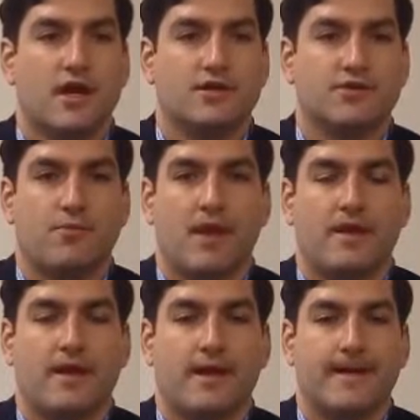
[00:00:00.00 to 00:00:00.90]
So
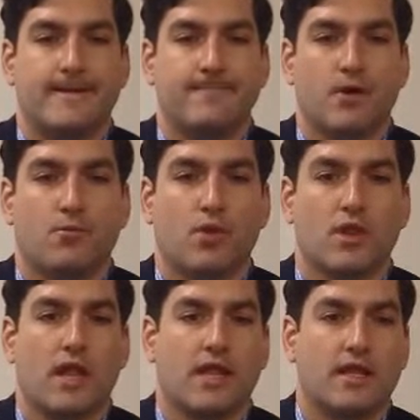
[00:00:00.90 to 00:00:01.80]
men are more
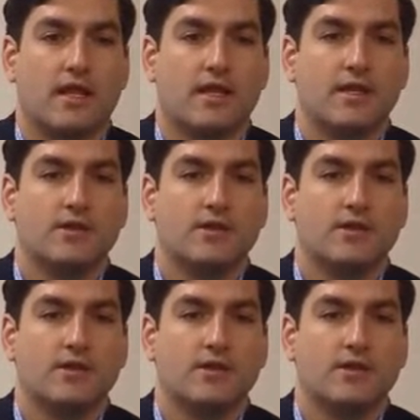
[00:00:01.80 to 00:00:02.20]
likely